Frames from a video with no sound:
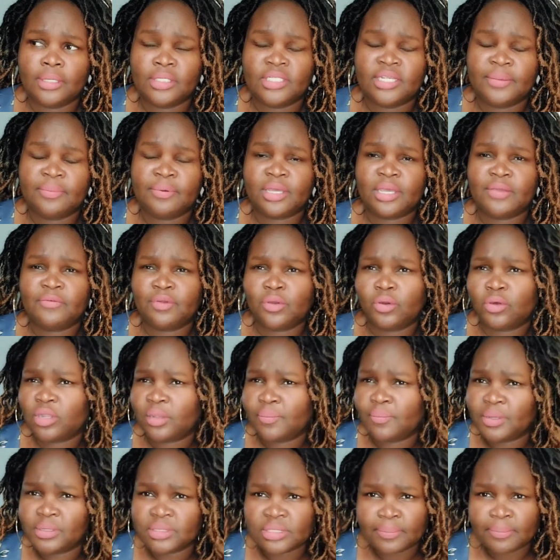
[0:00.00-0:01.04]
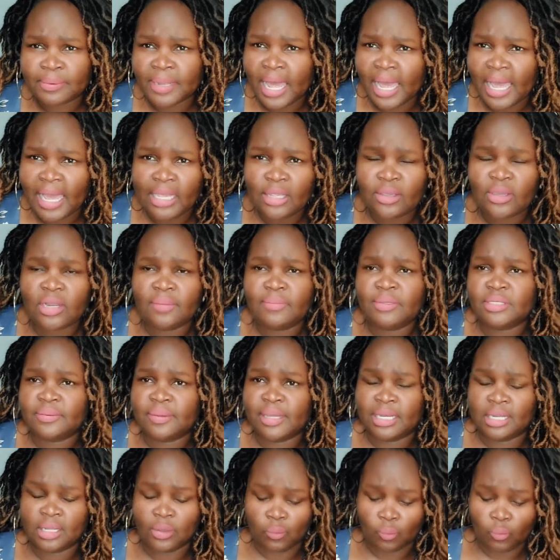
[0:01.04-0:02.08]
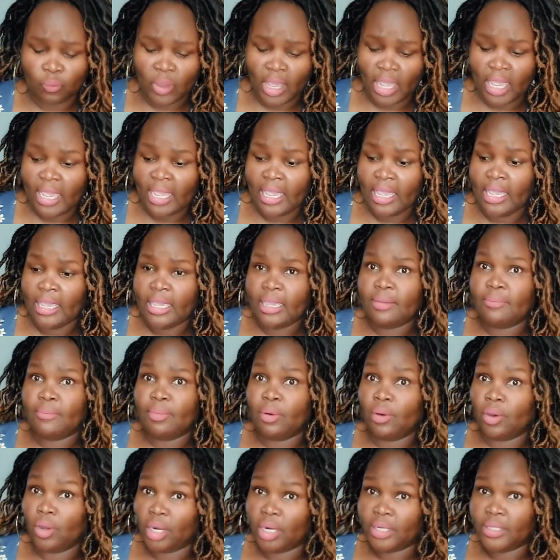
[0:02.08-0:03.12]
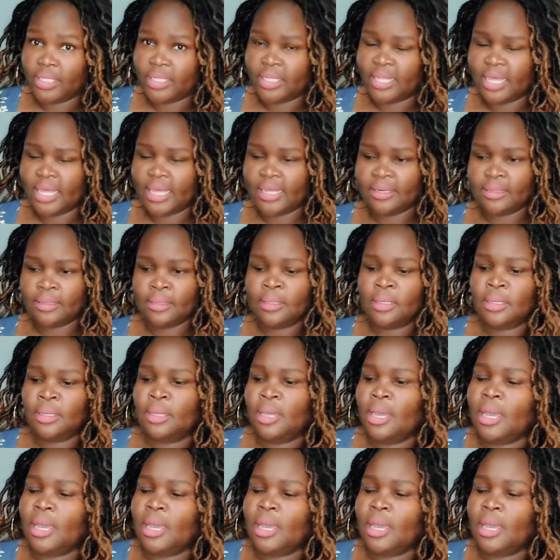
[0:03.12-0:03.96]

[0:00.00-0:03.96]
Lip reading: Typically if you go to the beauty supply, you're gonna be spending way more than that.